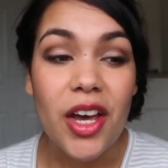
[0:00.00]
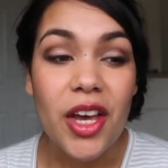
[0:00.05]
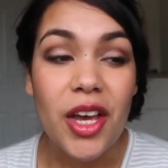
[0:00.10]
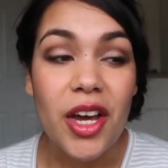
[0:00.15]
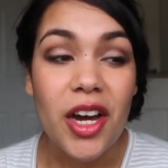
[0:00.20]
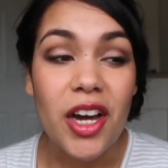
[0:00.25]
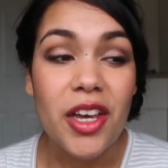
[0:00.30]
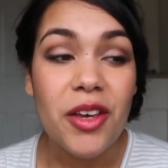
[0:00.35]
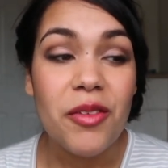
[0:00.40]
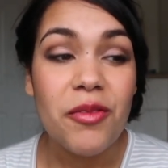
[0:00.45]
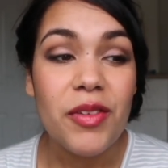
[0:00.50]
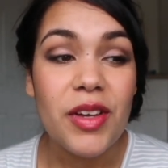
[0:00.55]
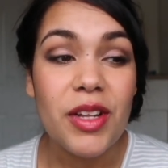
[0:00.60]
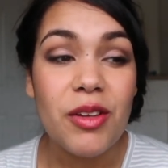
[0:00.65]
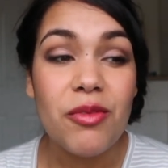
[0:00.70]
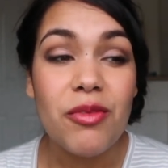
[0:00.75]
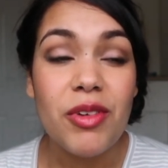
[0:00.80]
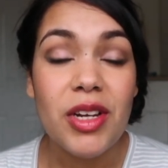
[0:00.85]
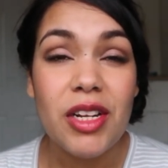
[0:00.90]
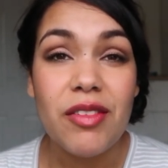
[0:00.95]
I am
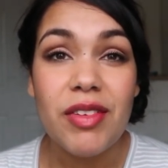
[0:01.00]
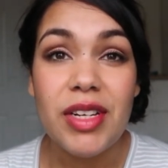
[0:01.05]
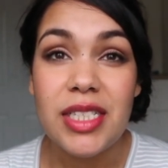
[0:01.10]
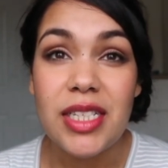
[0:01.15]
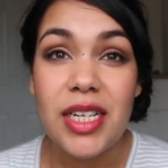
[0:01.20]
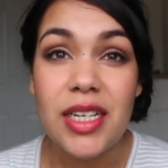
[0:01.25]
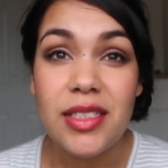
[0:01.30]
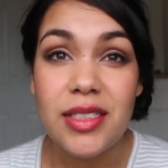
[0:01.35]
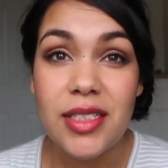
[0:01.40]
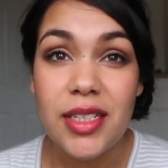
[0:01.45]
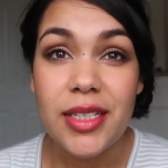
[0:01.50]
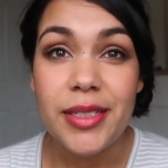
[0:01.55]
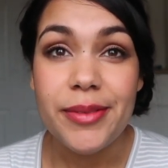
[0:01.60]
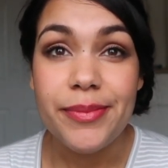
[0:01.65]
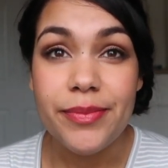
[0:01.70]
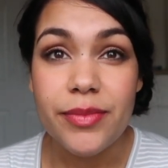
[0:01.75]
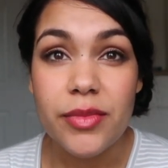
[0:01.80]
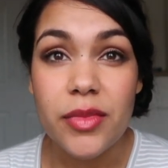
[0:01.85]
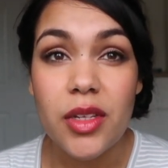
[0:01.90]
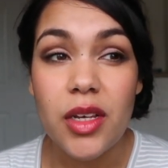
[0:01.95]
feeling really, really daisy.
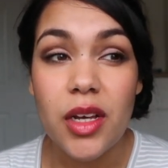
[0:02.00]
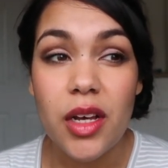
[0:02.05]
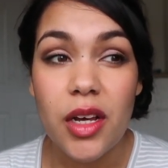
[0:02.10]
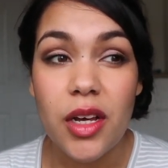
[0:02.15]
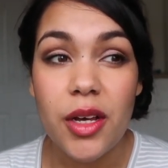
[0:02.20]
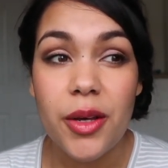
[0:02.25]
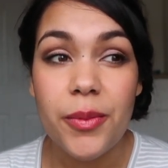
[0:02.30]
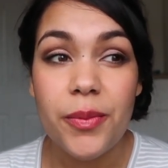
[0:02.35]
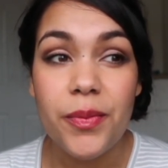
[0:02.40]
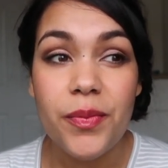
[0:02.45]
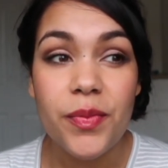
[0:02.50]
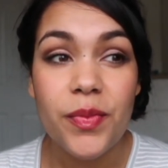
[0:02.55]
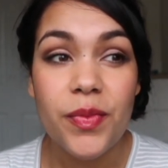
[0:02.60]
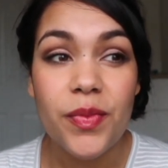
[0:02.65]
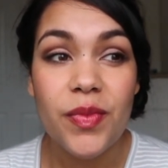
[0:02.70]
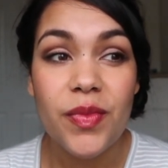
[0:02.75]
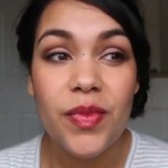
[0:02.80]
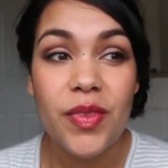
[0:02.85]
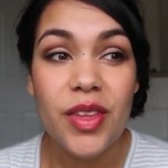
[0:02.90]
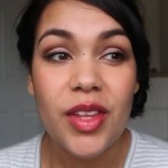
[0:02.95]
Um,
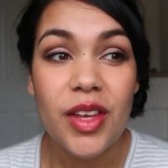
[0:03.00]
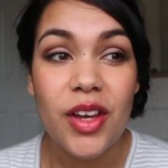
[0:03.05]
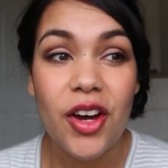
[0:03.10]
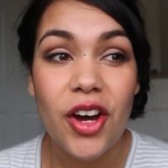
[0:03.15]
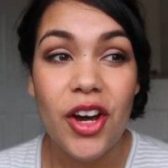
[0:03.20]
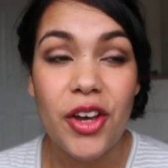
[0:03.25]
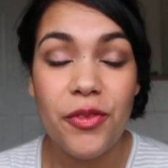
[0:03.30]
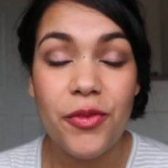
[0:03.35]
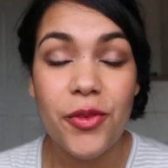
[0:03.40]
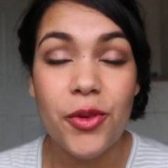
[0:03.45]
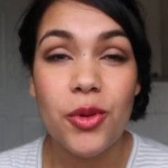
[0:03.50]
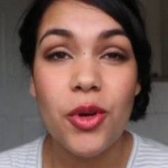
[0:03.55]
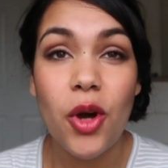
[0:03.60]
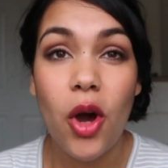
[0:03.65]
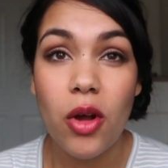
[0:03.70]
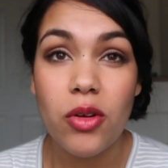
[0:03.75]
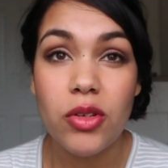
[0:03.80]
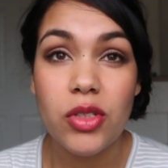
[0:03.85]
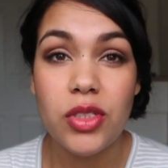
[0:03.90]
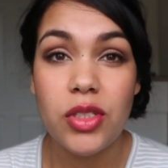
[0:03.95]
I feel
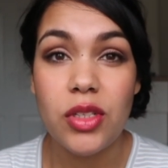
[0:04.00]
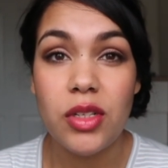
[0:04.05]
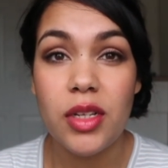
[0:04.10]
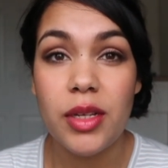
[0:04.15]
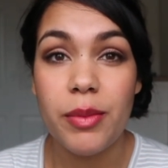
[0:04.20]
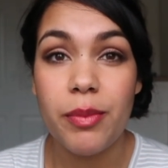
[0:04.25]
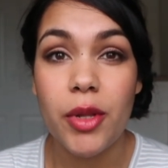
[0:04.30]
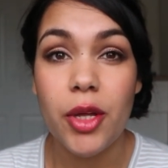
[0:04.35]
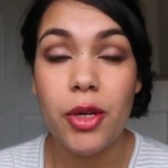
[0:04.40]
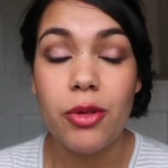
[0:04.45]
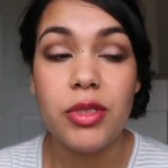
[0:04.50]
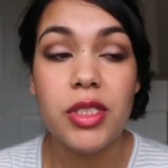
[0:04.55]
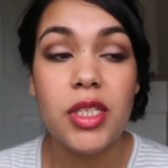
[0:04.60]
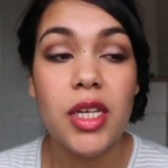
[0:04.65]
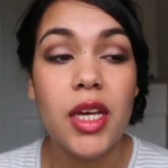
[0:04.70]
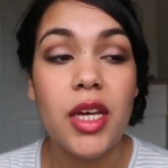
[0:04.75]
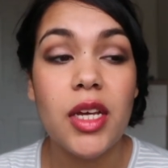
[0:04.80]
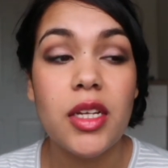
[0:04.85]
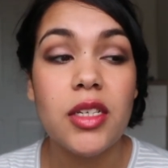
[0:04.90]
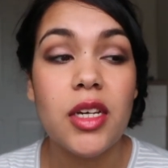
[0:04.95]
constantly
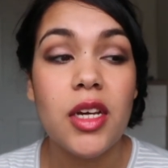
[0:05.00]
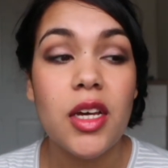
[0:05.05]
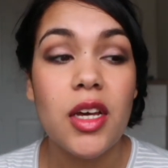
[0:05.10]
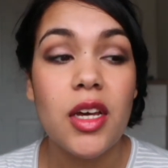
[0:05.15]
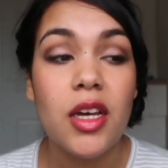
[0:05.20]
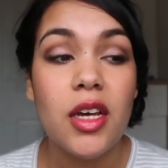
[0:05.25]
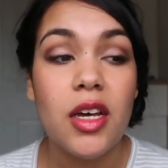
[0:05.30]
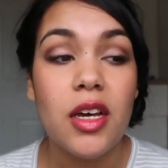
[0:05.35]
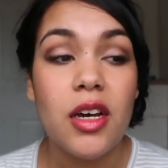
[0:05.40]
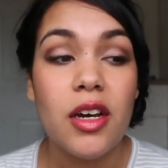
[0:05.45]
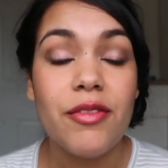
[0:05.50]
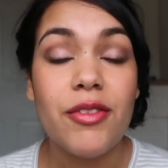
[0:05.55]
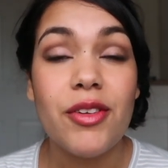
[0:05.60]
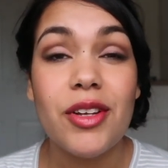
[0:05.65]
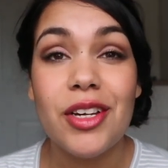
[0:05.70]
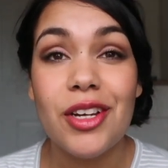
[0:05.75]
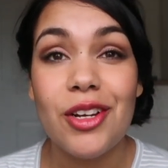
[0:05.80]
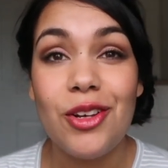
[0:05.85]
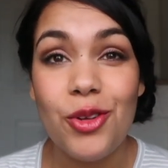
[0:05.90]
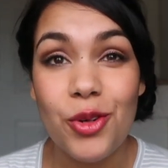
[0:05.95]
bloated. I feel
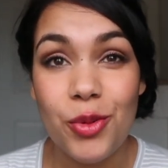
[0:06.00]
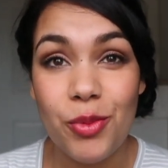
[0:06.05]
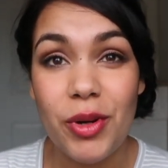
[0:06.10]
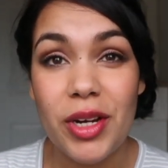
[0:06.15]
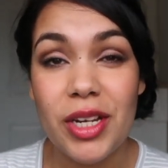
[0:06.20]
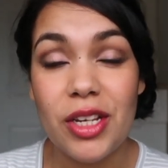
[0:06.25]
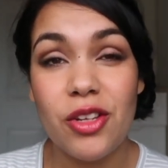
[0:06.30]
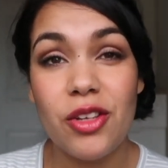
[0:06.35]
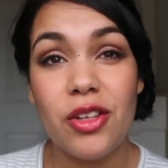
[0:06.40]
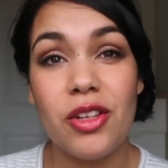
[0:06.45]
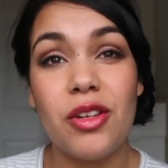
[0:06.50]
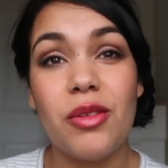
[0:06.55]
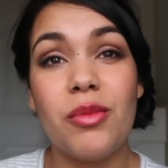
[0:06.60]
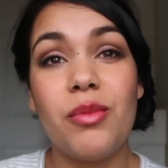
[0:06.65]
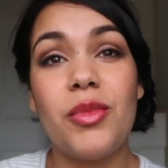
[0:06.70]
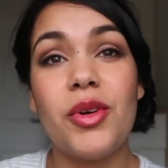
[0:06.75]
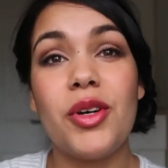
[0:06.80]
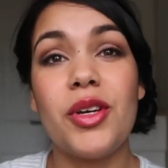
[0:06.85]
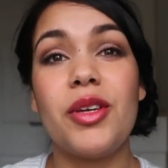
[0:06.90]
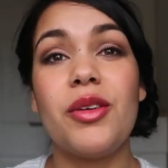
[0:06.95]
like I look pregnant.
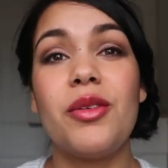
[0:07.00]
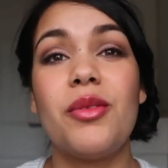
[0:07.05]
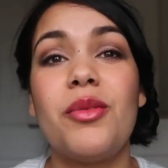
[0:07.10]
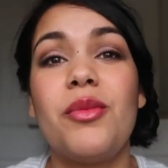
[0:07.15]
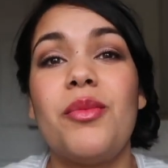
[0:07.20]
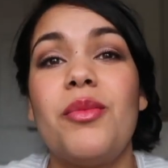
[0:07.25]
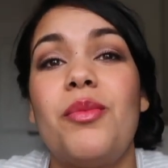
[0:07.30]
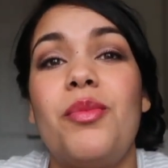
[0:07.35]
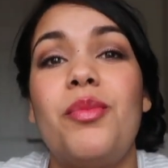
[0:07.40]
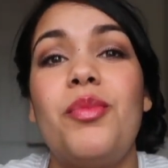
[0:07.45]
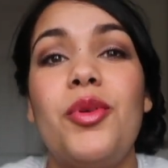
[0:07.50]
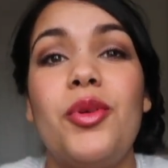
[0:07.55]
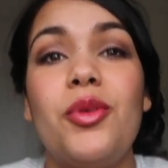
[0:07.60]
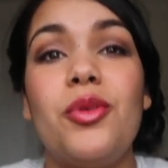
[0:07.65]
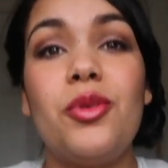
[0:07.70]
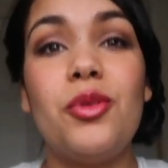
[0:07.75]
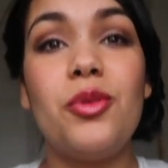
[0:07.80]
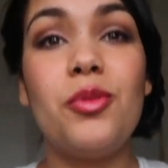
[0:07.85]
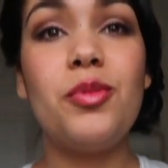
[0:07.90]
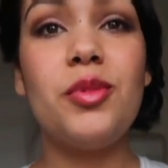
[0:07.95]
My
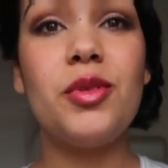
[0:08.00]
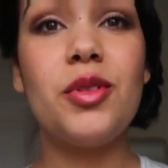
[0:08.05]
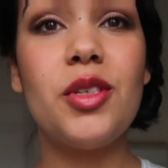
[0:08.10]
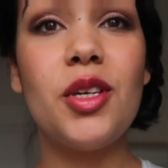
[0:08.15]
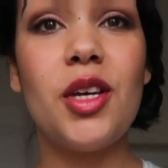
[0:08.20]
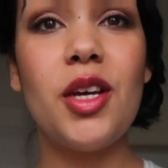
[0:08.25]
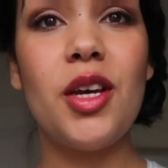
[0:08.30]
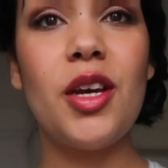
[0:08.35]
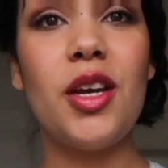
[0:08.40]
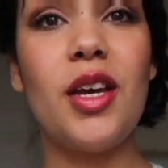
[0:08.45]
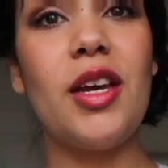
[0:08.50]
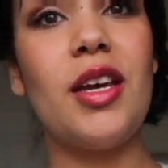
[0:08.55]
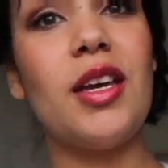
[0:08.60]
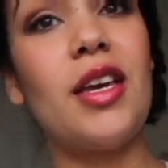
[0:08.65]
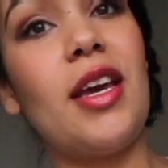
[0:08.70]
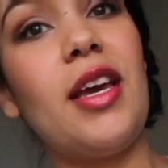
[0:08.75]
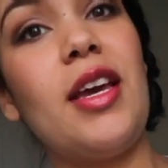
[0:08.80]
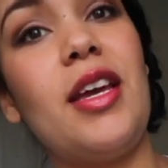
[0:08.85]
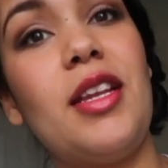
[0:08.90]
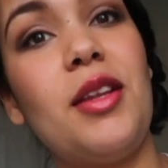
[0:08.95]
boobs are
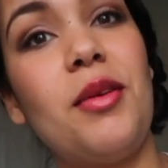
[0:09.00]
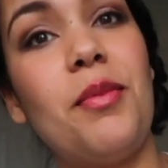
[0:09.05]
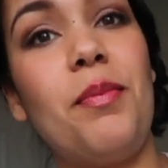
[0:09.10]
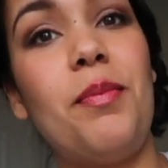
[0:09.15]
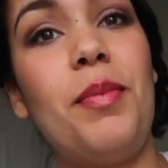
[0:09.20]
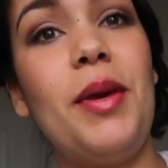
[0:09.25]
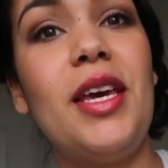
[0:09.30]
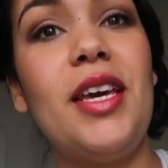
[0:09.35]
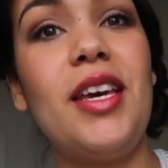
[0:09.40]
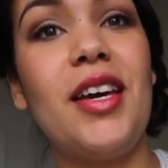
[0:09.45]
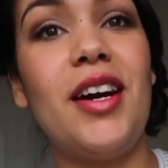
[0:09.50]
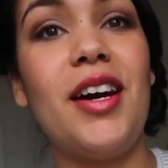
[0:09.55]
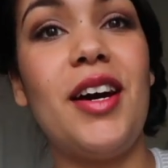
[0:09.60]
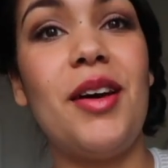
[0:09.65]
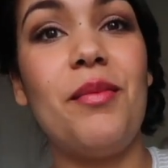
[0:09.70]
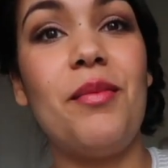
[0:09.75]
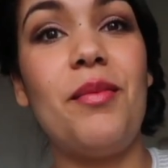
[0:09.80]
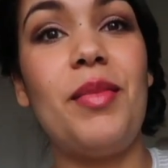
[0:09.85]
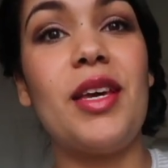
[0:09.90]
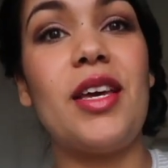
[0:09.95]
getting bigger
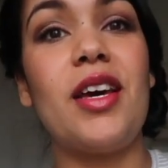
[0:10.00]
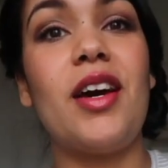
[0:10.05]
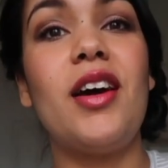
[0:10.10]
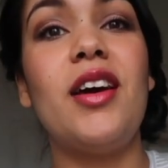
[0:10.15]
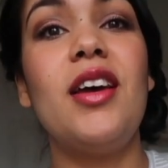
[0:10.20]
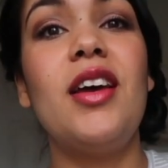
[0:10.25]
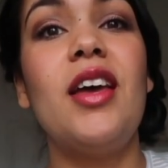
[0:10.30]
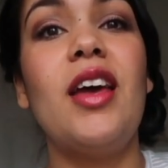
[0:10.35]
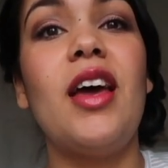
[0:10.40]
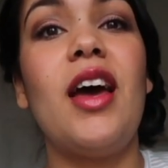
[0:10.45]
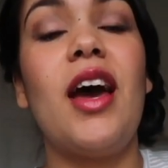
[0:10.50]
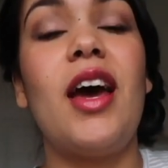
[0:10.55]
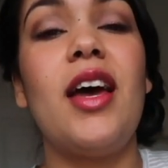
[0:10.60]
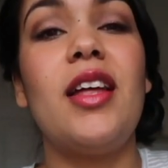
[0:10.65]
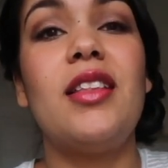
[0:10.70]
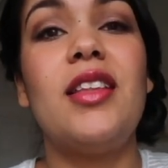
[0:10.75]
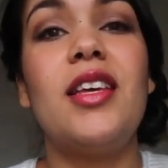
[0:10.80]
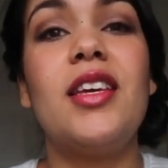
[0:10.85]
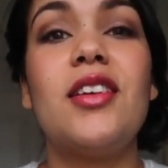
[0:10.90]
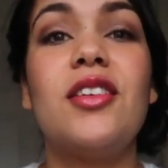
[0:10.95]
and bigger,
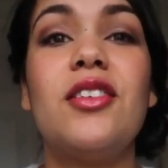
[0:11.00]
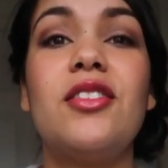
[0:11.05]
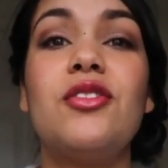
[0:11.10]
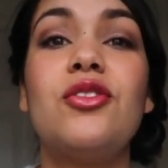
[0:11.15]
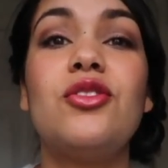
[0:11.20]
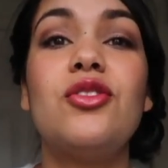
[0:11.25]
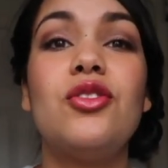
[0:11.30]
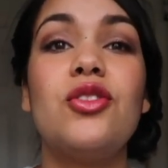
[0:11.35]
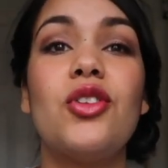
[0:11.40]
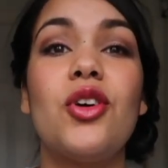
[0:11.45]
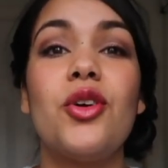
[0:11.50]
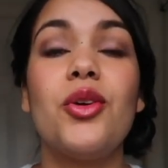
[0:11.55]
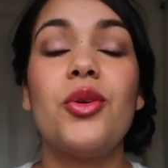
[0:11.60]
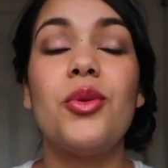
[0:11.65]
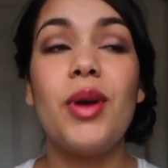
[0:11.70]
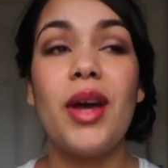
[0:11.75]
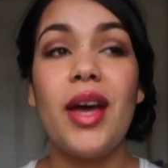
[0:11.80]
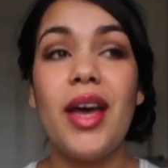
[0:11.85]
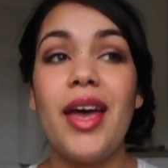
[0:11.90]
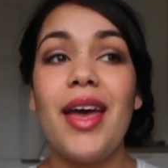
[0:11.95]
and they are
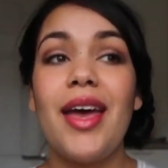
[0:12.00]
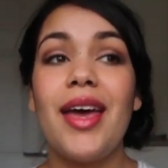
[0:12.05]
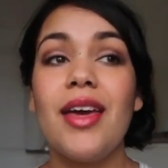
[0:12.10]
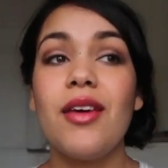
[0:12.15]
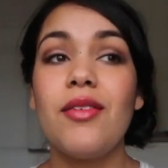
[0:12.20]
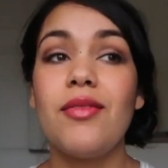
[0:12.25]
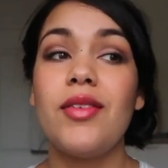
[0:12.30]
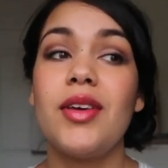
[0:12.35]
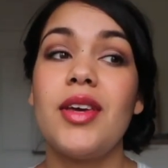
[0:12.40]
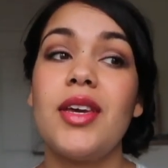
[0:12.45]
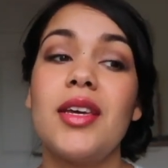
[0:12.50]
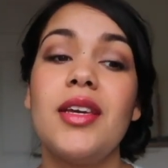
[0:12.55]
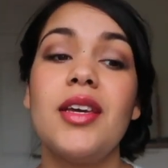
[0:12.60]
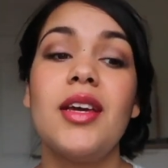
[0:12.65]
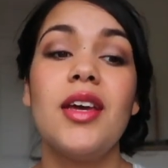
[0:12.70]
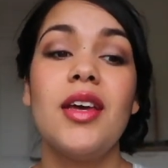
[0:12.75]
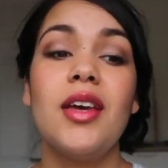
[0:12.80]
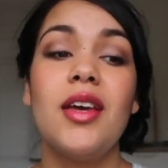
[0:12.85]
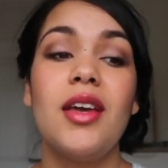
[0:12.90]
so heavy.